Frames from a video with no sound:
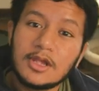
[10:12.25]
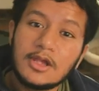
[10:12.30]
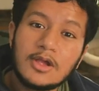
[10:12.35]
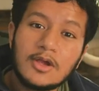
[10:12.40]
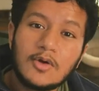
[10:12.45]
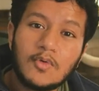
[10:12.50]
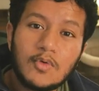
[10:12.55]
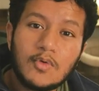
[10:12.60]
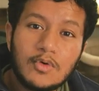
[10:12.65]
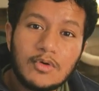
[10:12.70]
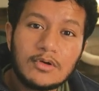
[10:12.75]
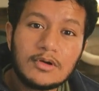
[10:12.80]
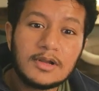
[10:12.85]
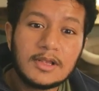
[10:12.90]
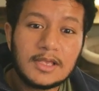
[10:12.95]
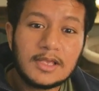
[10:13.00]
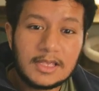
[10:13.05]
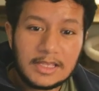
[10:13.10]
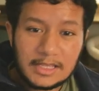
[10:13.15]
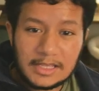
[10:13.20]
or
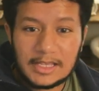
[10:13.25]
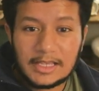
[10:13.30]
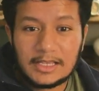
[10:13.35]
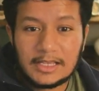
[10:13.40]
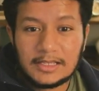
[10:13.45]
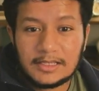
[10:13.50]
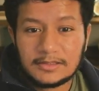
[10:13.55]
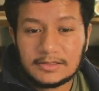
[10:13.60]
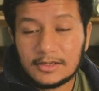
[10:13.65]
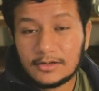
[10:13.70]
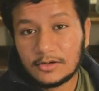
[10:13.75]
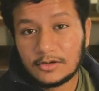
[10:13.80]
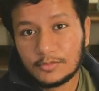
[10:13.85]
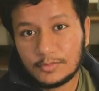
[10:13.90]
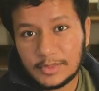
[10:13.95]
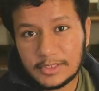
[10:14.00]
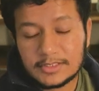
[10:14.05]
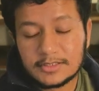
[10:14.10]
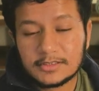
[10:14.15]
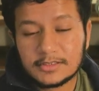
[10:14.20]
a
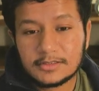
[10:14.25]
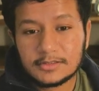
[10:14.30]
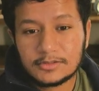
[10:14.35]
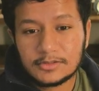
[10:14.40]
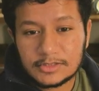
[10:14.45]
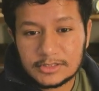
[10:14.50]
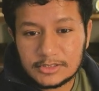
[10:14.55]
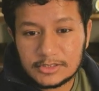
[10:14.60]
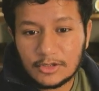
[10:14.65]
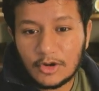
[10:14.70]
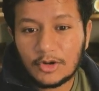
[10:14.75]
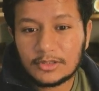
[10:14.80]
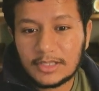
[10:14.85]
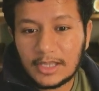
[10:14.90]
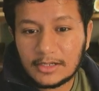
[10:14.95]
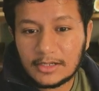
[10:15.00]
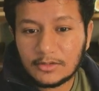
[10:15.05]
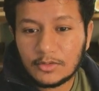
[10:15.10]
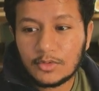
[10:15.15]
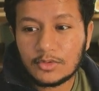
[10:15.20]
therapist to start that
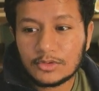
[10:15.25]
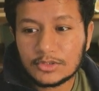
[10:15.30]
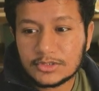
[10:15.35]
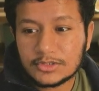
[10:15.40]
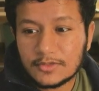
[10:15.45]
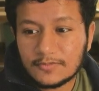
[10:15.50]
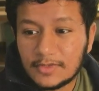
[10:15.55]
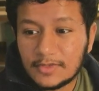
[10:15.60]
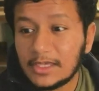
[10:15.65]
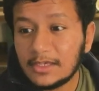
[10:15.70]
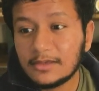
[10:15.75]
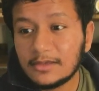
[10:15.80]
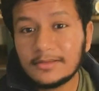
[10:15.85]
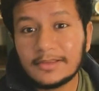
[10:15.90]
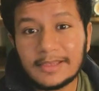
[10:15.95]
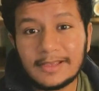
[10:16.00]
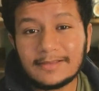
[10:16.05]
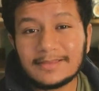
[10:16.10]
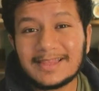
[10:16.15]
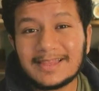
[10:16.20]
course of healing
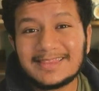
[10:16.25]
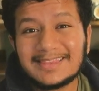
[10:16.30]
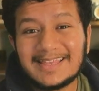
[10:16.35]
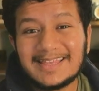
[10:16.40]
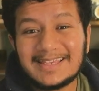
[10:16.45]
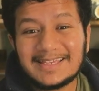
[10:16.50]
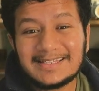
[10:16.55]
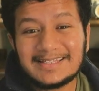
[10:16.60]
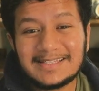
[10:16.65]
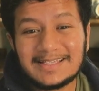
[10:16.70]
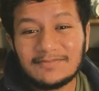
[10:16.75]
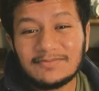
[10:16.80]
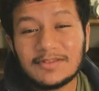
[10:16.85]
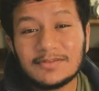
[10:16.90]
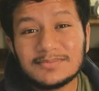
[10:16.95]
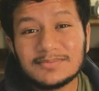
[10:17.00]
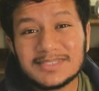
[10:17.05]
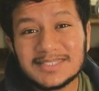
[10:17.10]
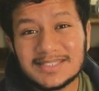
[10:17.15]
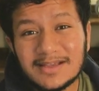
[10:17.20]
that they can give
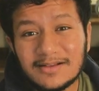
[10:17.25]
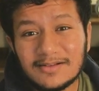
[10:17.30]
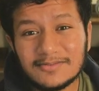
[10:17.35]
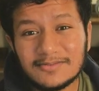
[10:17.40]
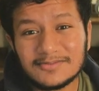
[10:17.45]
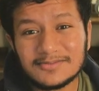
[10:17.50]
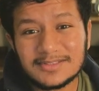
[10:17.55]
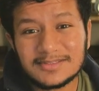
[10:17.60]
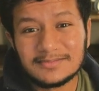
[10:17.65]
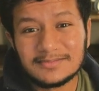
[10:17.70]
themselves